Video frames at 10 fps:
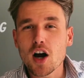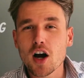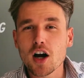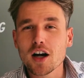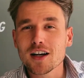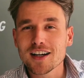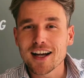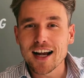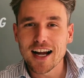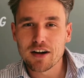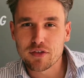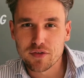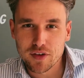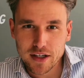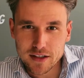are
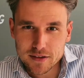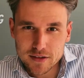everything.